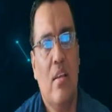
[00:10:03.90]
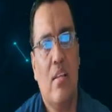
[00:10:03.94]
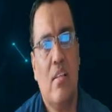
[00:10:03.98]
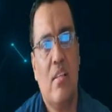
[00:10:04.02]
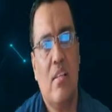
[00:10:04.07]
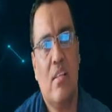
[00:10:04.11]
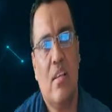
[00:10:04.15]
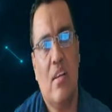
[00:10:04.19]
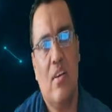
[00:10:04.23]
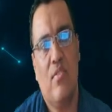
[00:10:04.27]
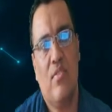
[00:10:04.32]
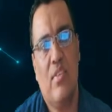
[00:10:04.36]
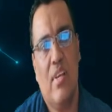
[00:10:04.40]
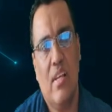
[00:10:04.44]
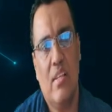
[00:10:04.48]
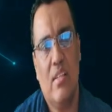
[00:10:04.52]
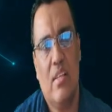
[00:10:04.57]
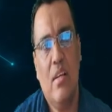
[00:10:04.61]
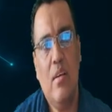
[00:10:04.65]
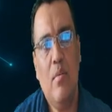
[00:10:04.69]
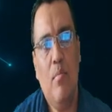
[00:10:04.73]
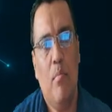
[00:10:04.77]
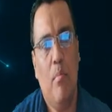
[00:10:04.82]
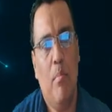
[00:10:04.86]
serves
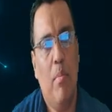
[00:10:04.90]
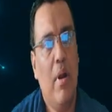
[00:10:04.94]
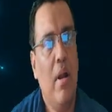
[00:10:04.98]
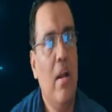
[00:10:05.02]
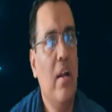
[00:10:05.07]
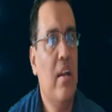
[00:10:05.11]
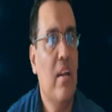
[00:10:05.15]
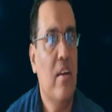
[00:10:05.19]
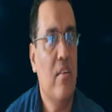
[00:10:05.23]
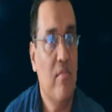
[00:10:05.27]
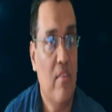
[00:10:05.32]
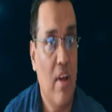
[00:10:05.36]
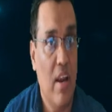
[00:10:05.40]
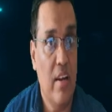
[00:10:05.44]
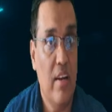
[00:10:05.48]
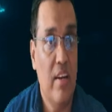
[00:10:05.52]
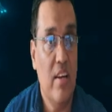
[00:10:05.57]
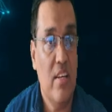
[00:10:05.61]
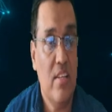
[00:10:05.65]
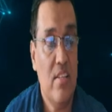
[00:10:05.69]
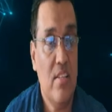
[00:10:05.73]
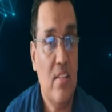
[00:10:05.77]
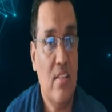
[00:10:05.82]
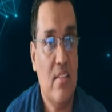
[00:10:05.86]
as a built-in
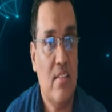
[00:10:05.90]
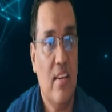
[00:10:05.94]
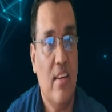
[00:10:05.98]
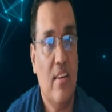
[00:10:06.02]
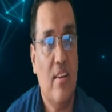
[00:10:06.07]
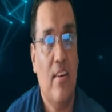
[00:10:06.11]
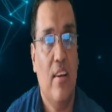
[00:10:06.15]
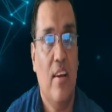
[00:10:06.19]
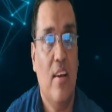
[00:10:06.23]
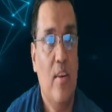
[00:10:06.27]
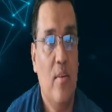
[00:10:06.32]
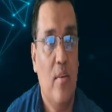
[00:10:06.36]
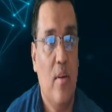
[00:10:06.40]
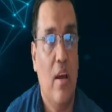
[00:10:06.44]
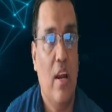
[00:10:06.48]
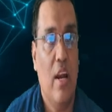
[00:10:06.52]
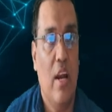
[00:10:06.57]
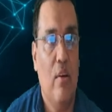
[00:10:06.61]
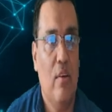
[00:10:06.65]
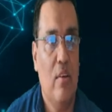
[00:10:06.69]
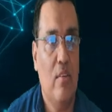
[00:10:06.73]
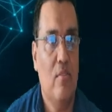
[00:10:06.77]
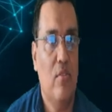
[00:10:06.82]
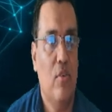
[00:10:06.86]
validation set, right?
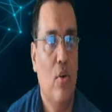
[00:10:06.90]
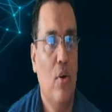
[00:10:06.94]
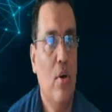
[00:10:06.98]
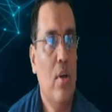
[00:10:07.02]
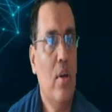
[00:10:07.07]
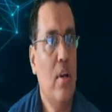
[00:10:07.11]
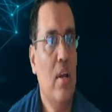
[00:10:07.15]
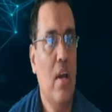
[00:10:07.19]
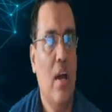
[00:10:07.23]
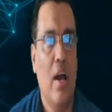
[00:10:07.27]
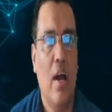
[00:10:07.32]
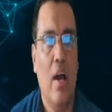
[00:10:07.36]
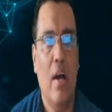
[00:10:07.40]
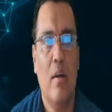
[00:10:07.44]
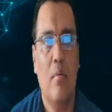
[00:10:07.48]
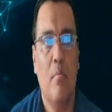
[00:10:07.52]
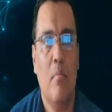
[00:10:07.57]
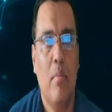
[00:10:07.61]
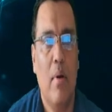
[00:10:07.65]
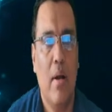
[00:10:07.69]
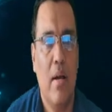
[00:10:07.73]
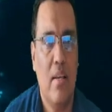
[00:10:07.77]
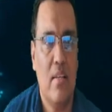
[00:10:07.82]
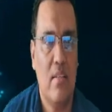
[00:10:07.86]
Allowing for
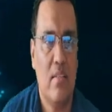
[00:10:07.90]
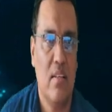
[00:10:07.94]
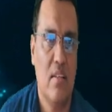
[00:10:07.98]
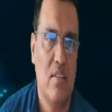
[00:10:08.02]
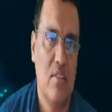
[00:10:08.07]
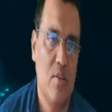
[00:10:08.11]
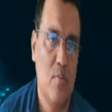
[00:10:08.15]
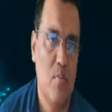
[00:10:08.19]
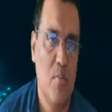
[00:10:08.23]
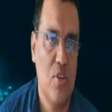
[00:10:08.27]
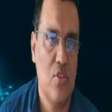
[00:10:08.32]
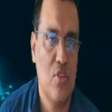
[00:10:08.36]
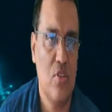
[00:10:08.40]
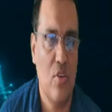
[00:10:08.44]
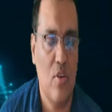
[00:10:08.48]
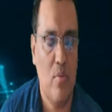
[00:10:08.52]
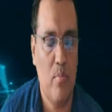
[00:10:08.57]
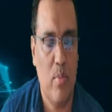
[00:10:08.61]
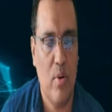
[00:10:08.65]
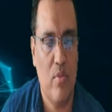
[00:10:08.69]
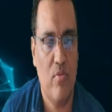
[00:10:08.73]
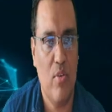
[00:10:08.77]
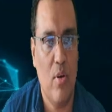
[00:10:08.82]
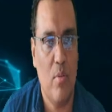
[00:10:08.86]
unbiased estimation
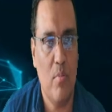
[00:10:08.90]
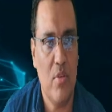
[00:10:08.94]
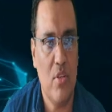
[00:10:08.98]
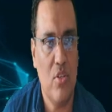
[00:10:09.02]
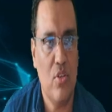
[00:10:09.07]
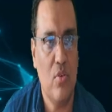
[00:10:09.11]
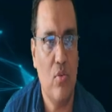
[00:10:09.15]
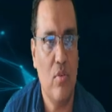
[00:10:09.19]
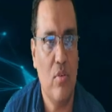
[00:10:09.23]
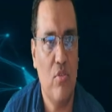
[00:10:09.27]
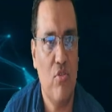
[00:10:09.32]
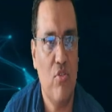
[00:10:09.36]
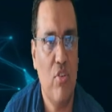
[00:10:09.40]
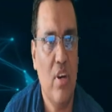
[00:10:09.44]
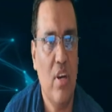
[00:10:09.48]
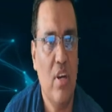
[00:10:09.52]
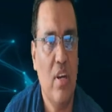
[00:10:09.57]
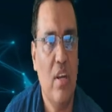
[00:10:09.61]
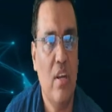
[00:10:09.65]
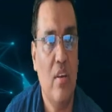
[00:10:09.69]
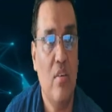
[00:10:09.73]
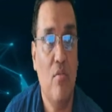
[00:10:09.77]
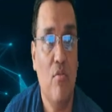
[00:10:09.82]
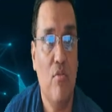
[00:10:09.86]
of performance during
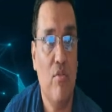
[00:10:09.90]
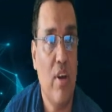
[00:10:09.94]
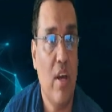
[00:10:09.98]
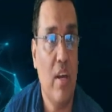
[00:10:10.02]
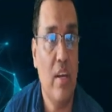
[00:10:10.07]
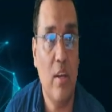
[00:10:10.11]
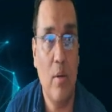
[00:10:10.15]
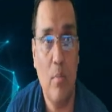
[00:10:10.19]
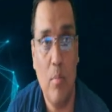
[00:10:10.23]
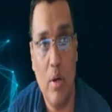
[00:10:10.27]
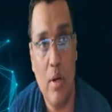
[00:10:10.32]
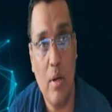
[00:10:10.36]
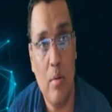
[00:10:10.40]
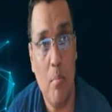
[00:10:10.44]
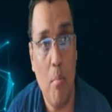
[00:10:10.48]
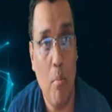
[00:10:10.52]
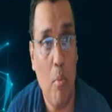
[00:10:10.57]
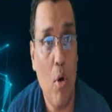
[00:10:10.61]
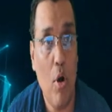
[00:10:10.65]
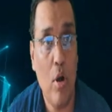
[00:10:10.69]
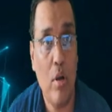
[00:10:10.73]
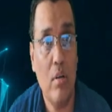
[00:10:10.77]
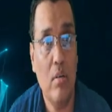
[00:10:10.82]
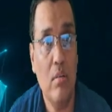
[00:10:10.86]
training, variable
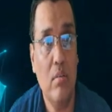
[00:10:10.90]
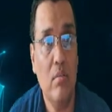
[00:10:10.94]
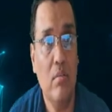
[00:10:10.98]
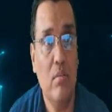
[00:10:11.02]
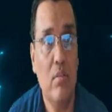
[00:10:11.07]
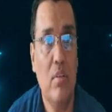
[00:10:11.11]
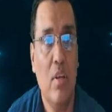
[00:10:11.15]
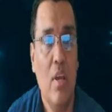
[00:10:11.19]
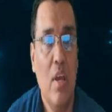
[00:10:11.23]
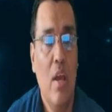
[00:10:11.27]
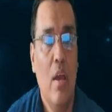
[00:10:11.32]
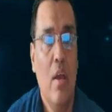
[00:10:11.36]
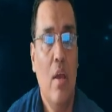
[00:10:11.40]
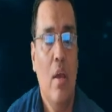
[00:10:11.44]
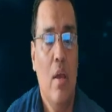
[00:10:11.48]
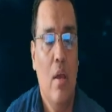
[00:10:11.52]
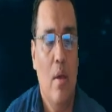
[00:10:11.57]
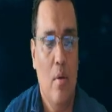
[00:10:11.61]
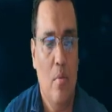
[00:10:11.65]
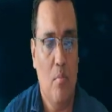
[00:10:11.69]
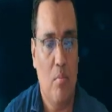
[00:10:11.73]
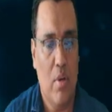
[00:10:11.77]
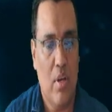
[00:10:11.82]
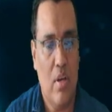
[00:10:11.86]
importance,
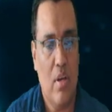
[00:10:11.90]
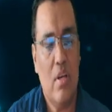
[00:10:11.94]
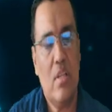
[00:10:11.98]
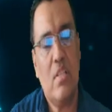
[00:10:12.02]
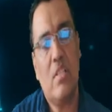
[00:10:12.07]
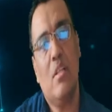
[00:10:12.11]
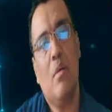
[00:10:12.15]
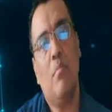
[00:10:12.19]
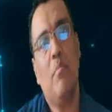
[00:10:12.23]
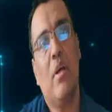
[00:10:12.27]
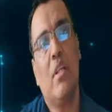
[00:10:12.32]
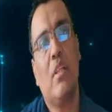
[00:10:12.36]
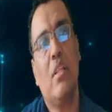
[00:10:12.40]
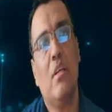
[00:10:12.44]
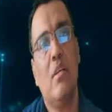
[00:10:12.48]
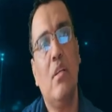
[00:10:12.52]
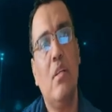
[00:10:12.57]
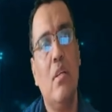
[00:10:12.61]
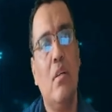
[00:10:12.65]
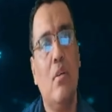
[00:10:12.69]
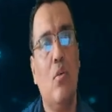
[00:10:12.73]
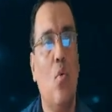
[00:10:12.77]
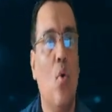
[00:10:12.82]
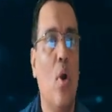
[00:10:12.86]
because the
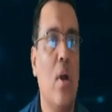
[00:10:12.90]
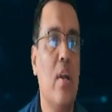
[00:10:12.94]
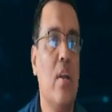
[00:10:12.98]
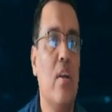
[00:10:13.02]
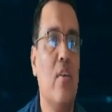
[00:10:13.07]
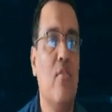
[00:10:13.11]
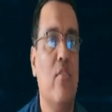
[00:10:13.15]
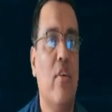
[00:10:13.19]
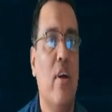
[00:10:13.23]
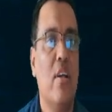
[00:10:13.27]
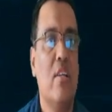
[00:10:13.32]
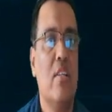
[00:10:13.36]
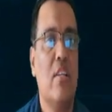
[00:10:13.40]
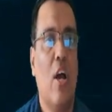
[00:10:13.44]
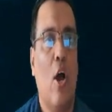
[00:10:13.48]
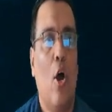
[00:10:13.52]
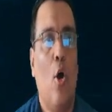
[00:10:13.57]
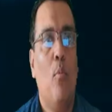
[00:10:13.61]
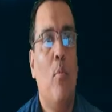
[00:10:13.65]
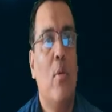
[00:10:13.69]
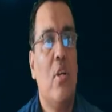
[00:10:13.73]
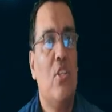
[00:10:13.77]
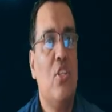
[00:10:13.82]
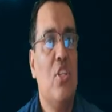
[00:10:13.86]
method quantifies
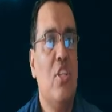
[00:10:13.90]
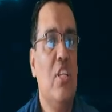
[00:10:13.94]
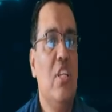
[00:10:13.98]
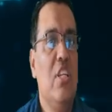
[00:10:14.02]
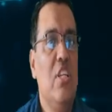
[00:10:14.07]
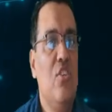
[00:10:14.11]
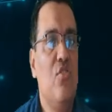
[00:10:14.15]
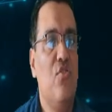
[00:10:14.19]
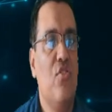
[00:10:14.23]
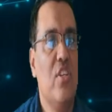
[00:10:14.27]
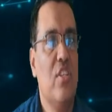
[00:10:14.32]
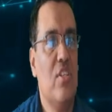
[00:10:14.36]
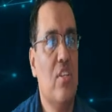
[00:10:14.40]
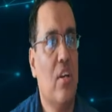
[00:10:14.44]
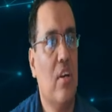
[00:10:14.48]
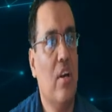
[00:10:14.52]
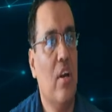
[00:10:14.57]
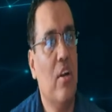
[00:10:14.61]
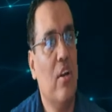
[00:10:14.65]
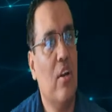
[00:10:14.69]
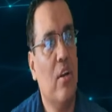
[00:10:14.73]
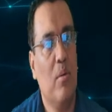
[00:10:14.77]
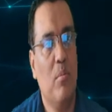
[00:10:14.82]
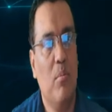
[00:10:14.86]
how much each feature
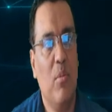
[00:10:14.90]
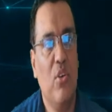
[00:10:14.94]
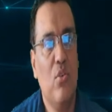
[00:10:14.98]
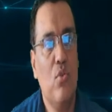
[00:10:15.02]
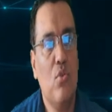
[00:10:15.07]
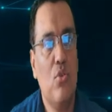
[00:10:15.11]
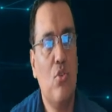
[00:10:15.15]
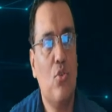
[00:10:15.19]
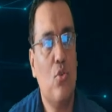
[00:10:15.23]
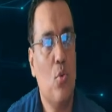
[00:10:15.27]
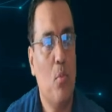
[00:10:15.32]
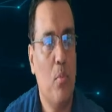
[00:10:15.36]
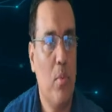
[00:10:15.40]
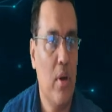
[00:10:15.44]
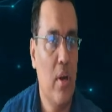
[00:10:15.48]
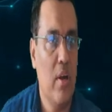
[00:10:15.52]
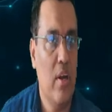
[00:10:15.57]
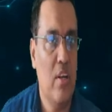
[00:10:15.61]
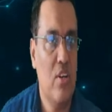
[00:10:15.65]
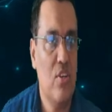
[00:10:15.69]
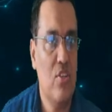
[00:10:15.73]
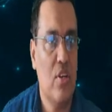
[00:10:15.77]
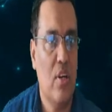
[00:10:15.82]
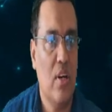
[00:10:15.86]
contributes to
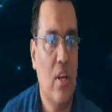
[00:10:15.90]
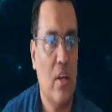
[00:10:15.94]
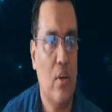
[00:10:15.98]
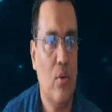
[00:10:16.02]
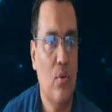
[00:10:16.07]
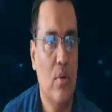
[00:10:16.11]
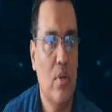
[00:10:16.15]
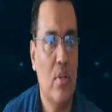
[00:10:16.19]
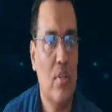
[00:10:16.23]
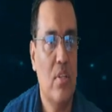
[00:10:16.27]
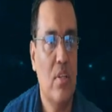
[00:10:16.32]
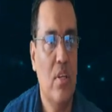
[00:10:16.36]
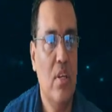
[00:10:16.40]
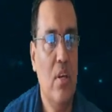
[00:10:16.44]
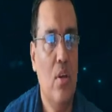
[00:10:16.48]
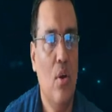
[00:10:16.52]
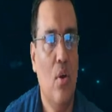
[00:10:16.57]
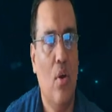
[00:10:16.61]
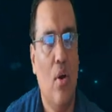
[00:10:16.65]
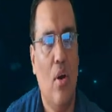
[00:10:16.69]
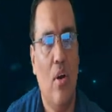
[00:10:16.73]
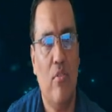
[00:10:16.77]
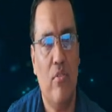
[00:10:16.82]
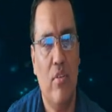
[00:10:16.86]
prediction accuracy,
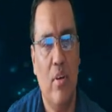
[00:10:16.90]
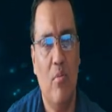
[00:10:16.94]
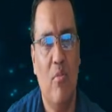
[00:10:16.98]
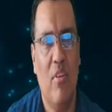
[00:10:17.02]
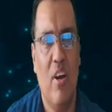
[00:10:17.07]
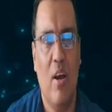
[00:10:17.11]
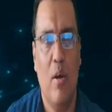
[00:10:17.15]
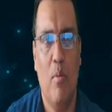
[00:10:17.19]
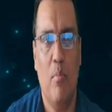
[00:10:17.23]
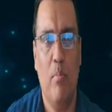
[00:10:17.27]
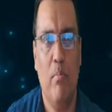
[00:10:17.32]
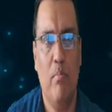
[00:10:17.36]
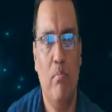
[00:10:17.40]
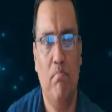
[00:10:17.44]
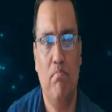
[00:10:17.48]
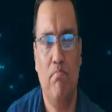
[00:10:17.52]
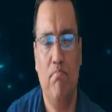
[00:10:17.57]
often via